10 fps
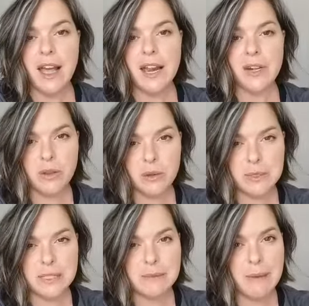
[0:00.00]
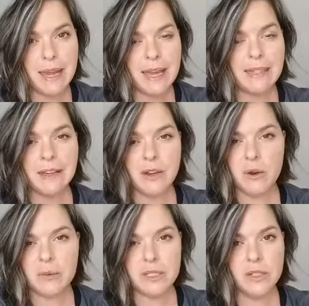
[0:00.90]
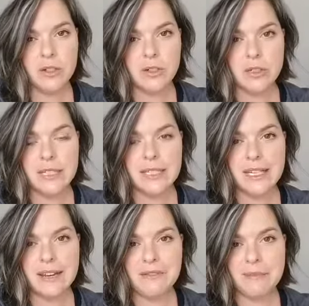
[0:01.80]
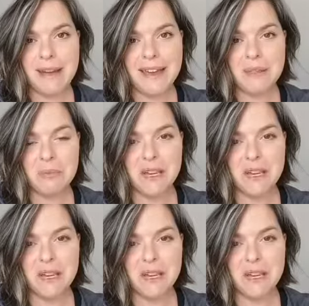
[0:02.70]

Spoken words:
I know there was some math. I know it was a little early in the day for math,